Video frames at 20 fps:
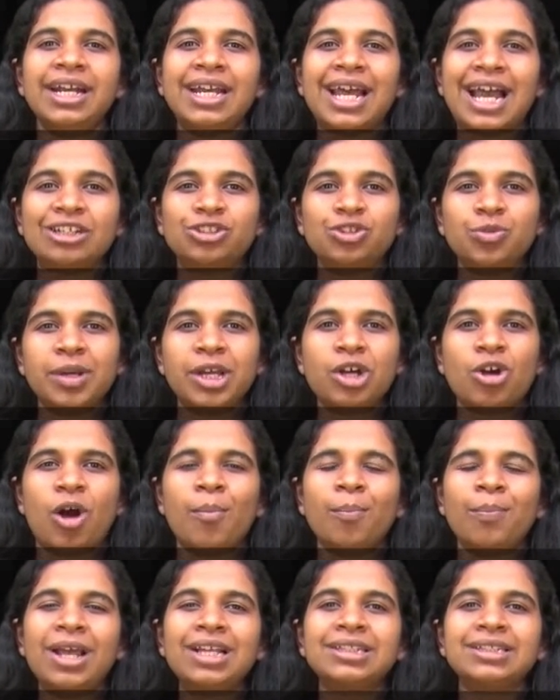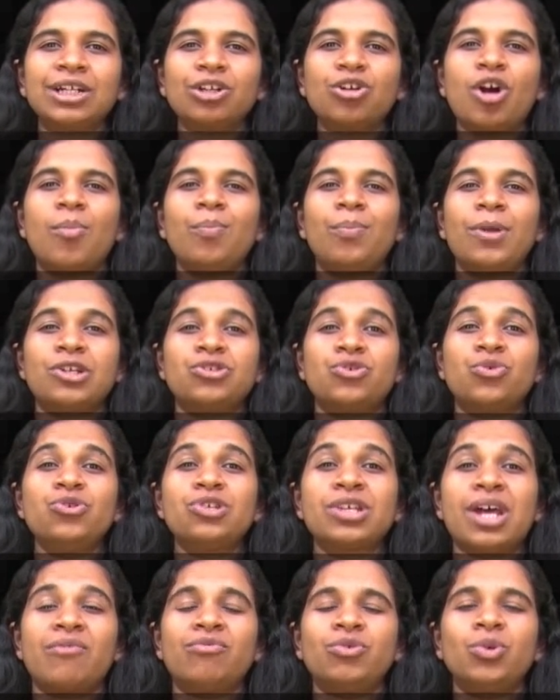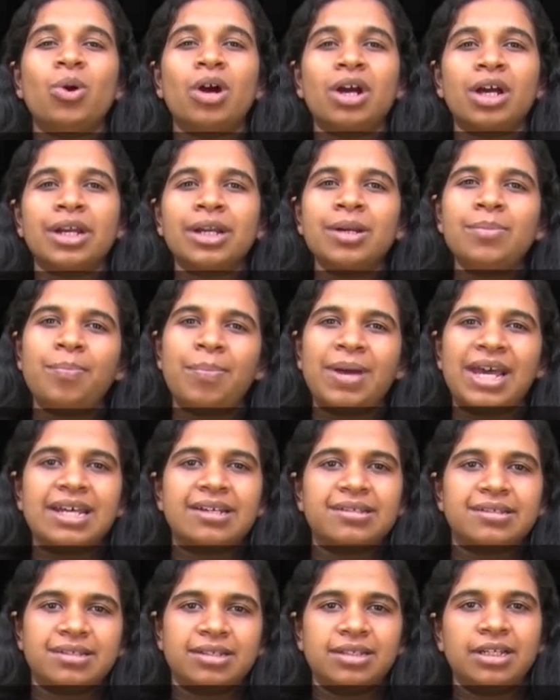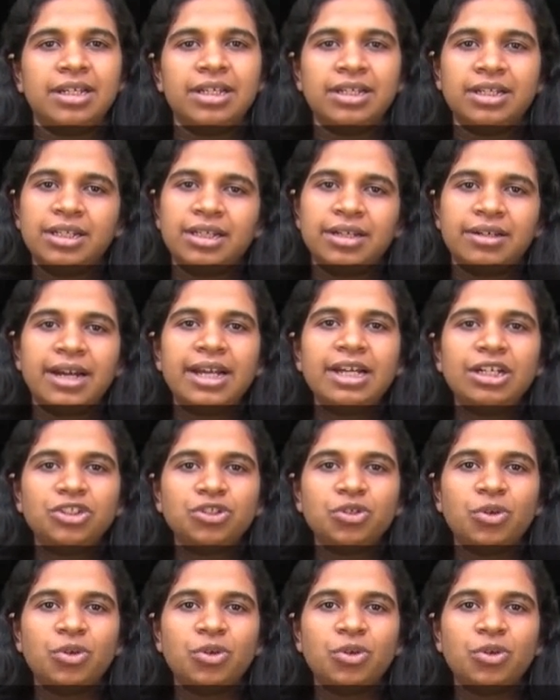it has to be complex, and complex roots have to occur in pairs, right?